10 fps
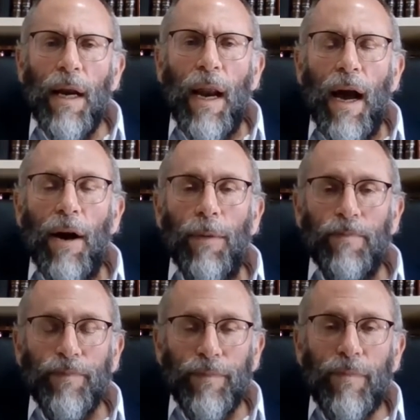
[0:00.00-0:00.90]

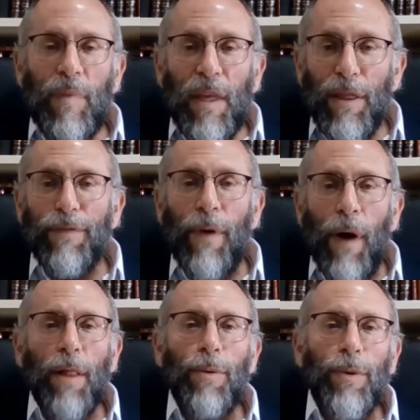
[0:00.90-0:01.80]
Now, the
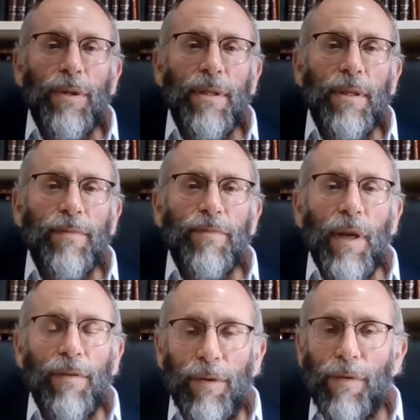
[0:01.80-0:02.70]
followers
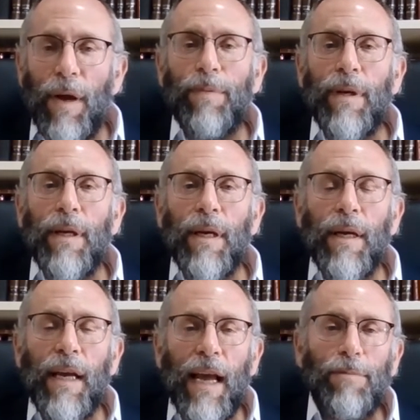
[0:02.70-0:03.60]
of the Rebbe
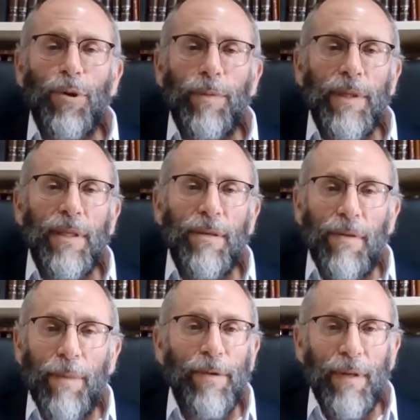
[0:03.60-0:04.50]
came to him and said,
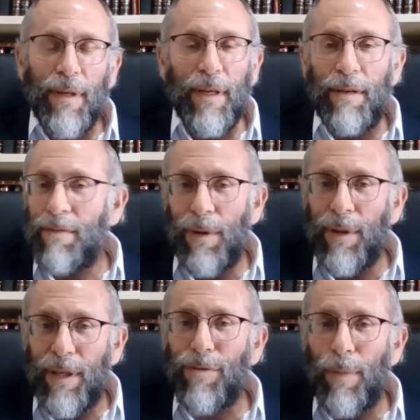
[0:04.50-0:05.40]
Rebbe, even though
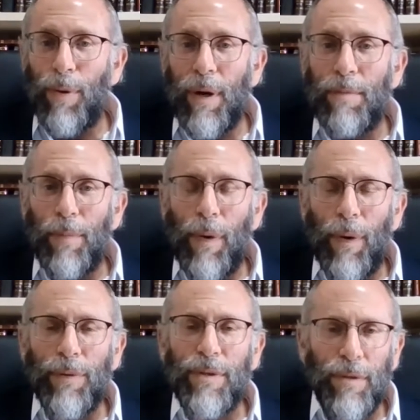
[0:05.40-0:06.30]
these Rabbonim
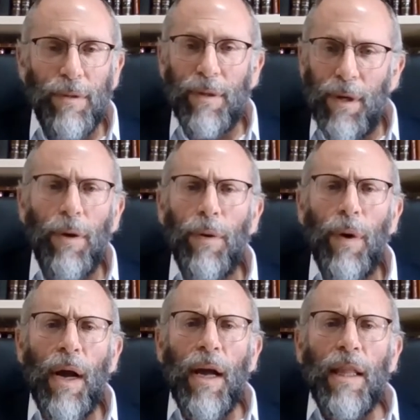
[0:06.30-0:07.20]
oppose, you should
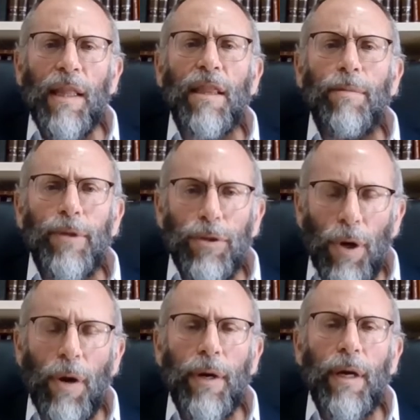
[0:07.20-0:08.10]
know that the
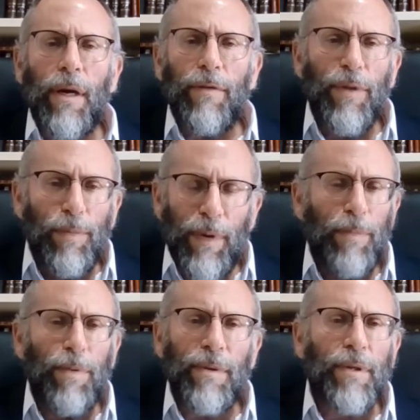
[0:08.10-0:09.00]
majority of the
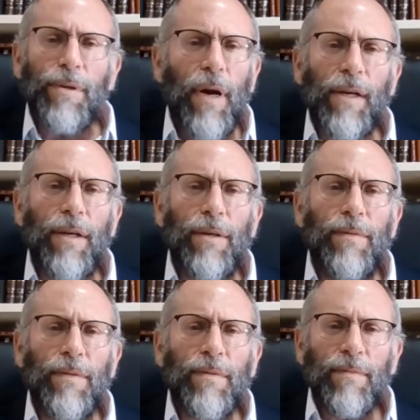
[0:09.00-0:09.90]
people in
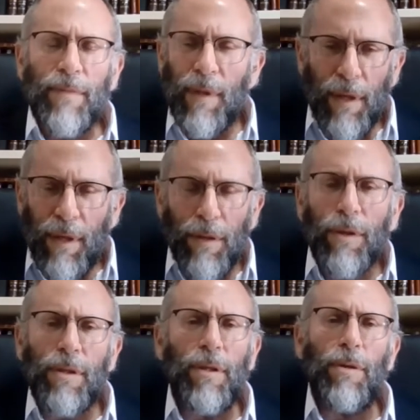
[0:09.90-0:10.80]
Krakow
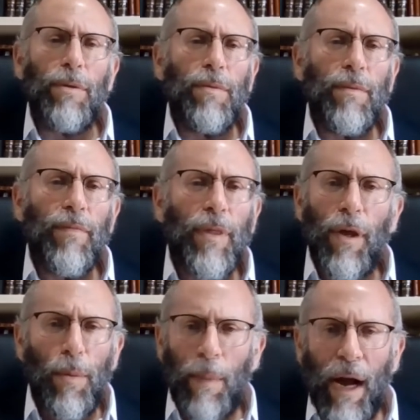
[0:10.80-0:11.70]
look to you.
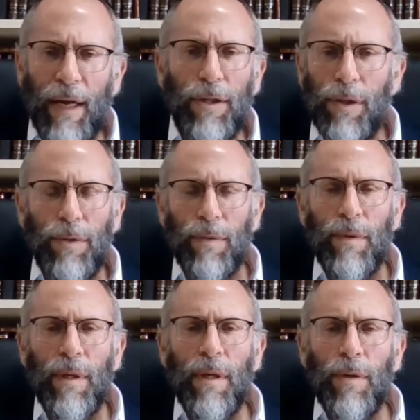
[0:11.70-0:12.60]
They're behind you.
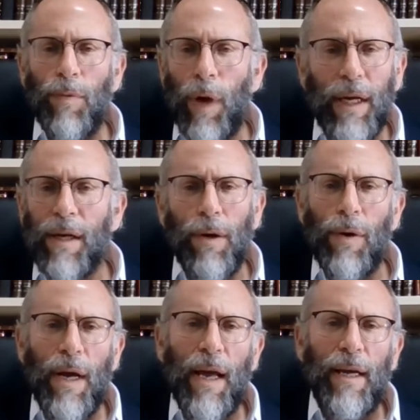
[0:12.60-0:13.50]
We can
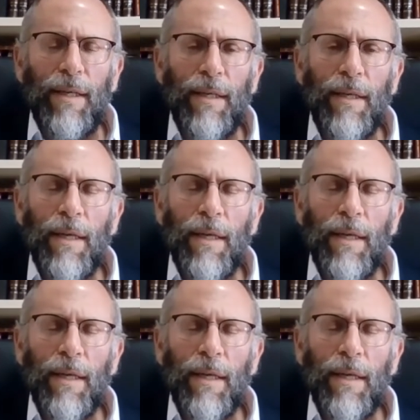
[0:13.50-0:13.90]
go ahead.